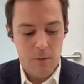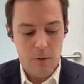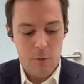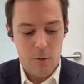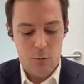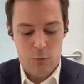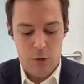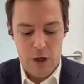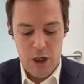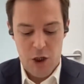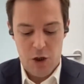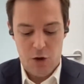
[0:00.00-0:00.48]

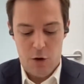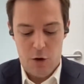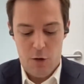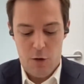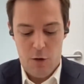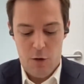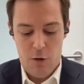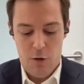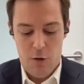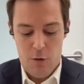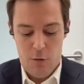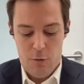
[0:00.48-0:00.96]
which uh,
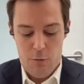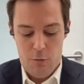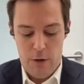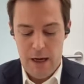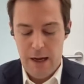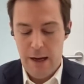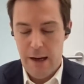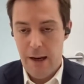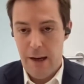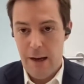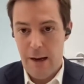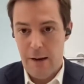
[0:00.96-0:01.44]
uh
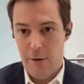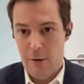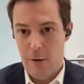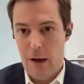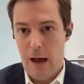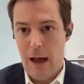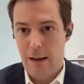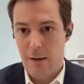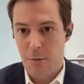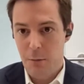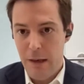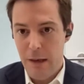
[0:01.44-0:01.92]
really uh,
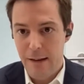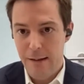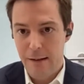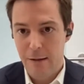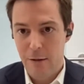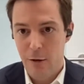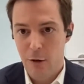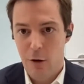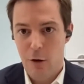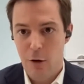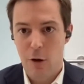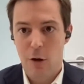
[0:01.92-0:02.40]

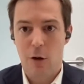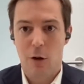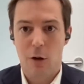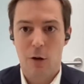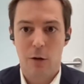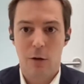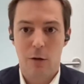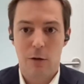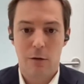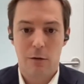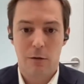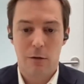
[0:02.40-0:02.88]
administer
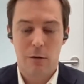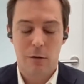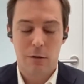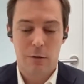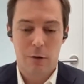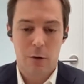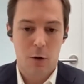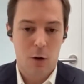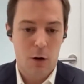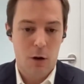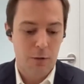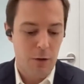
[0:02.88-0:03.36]

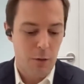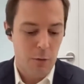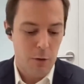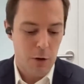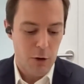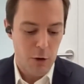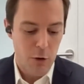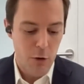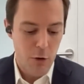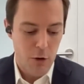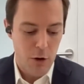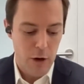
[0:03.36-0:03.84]
uh,
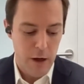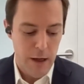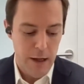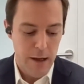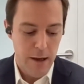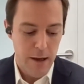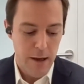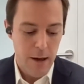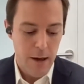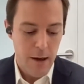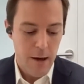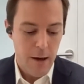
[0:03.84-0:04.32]
government
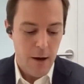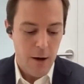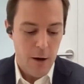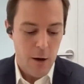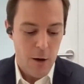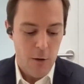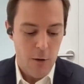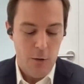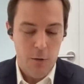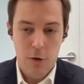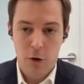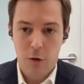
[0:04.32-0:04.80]
locally,
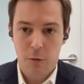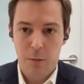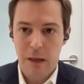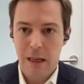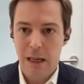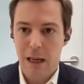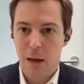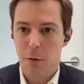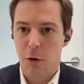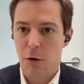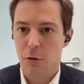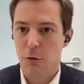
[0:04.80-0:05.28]
not
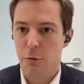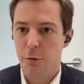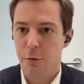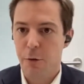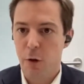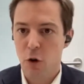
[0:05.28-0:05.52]
being able to